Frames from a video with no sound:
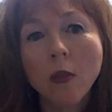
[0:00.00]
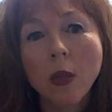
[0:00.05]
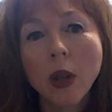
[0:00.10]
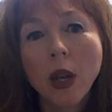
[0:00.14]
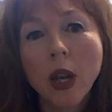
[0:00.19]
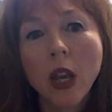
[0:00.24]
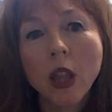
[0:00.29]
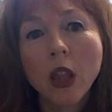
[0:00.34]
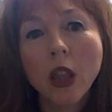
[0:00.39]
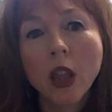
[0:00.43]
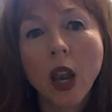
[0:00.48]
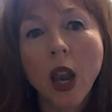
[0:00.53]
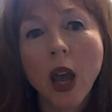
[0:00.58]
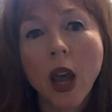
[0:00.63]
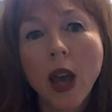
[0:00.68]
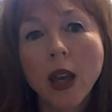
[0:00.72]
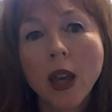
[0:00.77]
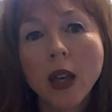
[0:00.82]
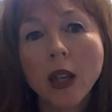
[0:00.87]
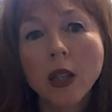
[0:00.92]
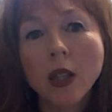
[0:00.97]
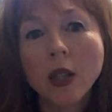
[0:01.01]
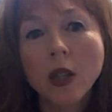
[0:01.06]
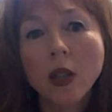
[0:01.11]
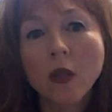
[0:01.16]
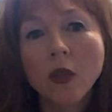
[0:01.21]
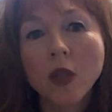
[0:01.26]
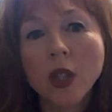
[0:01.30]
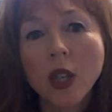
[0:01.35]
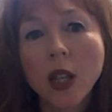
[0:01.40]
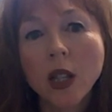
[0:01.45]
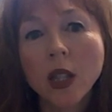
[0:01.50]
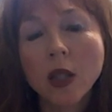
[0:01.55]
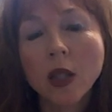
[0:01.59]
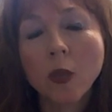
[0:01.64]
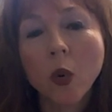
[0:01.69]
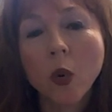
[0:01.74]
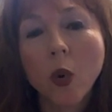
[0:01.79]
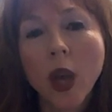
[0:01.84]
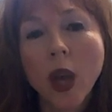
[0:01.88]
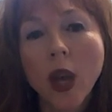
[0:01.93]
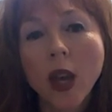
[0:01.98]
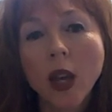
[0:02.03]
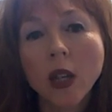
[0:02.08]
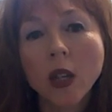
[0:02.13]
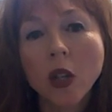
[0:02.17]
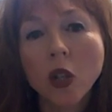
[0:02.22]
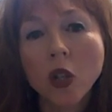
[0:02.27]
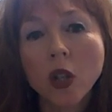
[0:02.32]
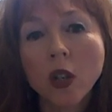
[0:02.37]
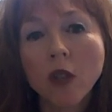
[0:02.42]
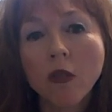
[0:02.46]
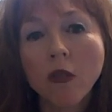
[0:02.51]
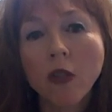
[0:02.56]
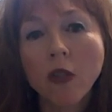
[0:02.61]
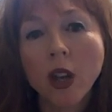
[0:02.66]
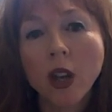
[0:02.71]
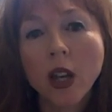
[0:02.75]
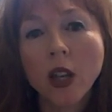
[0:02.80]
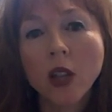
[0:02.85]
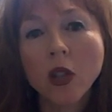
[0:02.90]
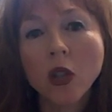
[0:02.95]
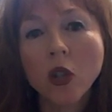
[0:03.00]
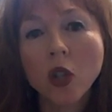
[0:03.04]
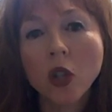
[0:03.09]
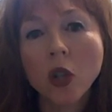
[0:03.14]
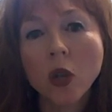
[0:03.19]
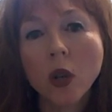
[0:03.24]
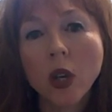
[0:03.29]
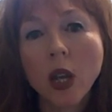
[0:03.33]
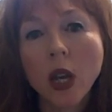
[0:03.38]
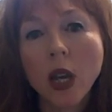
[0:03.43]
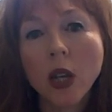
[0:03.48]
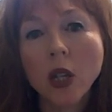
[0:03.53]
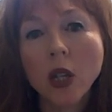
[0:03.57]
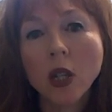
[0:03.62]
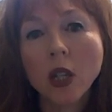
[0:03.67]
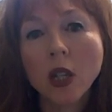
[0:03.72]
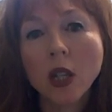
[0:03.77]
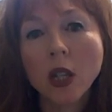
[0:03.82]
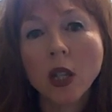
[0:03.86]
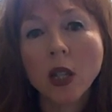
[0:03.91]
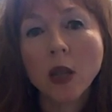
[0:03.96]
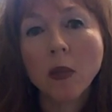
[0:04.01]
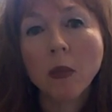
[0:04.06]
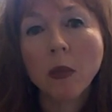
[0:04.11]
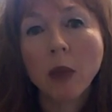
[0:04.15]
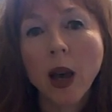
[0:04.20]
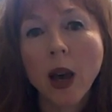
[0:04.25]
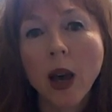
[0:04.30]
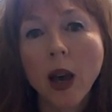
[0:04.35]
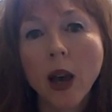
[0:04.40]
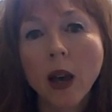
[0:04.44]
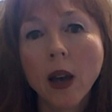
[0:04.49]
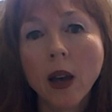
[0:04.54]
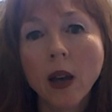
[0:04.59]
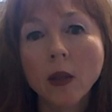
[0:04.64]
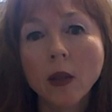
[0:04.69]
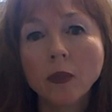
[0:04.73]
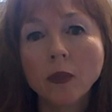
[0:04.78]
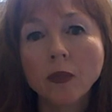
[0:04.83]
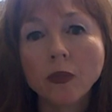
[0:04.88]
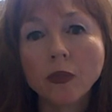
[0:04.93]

beneath the layers of sensible air-conditioned fleece she'll need to disembark.